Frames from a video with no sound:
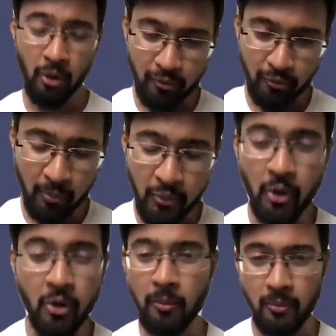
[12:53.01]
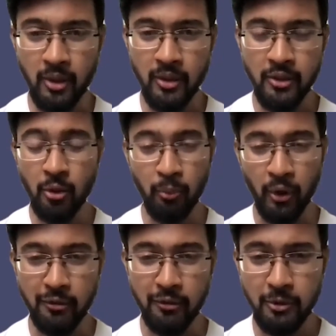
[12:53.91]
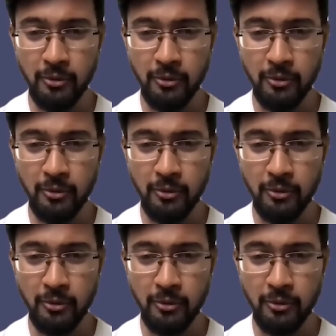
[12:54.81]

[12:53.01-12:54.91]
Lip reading: or from your point of view?